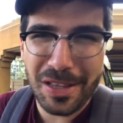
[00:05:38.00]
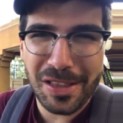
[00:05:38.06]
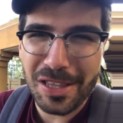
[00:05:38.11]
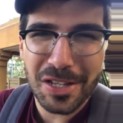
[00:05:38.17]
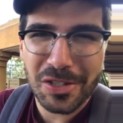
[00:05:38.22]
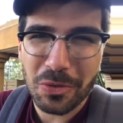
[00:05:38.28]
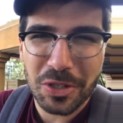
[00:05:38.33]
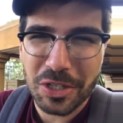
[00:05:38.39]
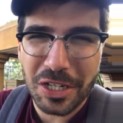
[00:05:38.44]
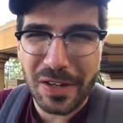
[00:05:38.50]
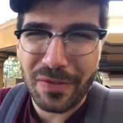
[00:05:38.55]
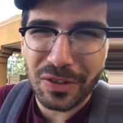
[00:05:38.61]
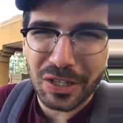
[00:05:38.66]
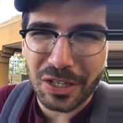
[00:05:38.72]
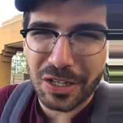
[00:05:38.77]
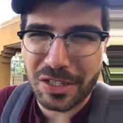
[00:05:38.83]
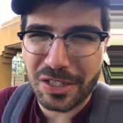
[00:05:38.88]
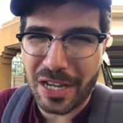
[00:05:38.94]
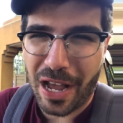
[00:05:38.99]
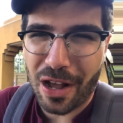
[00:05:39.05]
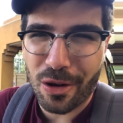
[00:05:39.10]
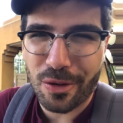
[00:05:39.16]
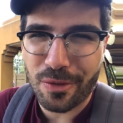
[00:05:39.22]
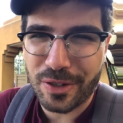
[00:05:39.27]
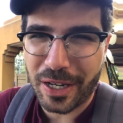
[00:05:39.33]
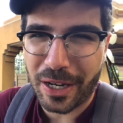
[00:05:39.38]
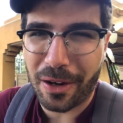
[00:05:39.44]
this wasn't even the good
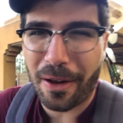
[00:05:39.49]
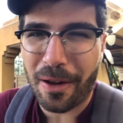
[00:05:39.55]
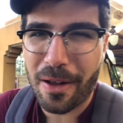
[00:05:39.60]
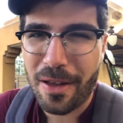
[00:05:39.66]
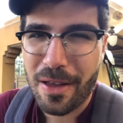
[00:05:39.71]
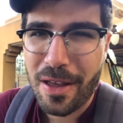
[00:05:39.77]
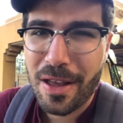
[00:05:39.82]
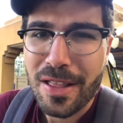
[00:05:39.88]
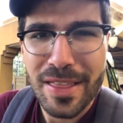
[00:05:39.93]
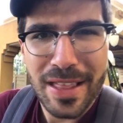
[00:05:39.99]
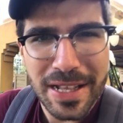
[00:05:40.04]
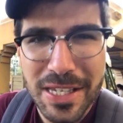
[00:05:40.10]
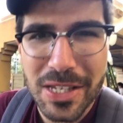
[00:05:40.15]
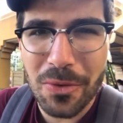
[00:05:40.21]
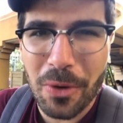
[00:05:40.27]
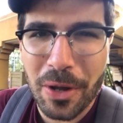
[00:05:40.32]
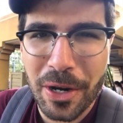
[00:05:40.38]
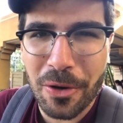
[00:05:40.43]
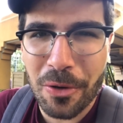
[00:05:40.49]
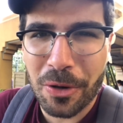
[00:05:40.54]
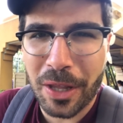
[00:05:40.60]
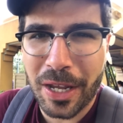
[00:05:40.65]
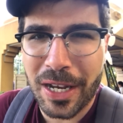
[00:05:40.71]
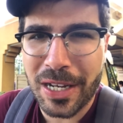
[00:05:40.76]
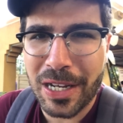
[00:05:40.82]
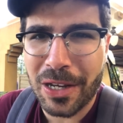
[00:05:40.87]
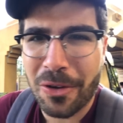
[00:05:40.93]
Tower of Terror. That's the one in
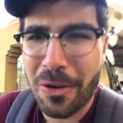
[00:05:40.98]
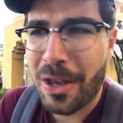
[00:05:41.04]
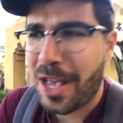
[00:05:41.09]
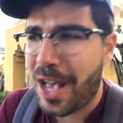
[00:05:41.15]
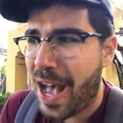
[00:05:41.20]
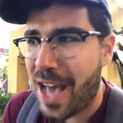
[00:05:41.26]
Orlando.